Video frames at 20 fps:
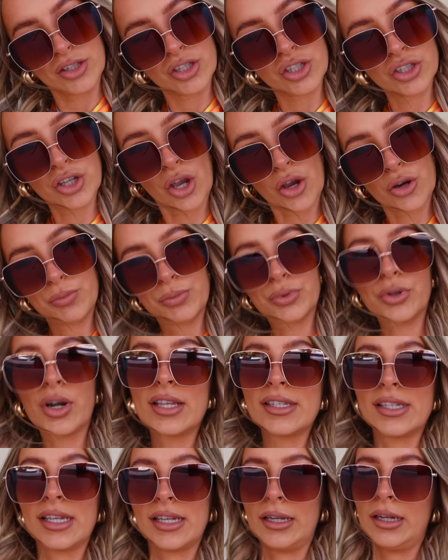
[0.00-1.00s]
It's so
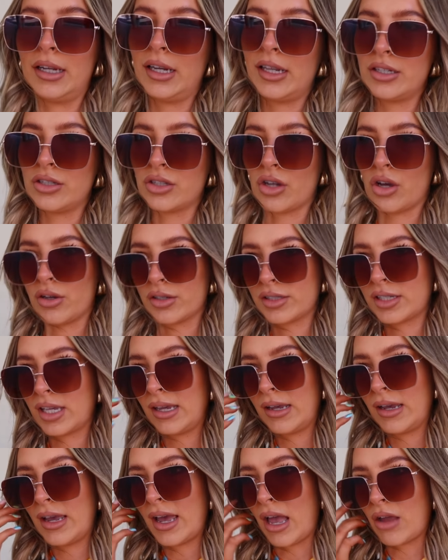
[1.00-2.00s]
pretty in Lindos.
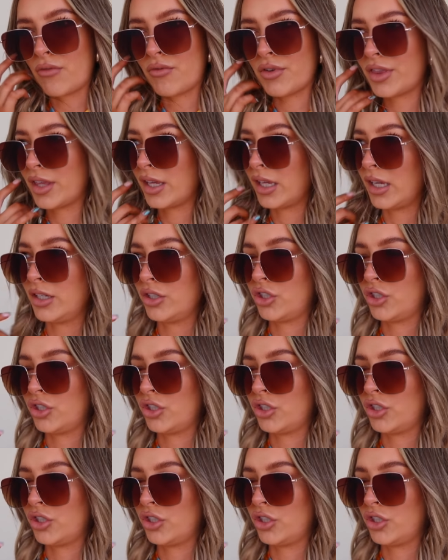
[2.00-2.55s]
Everything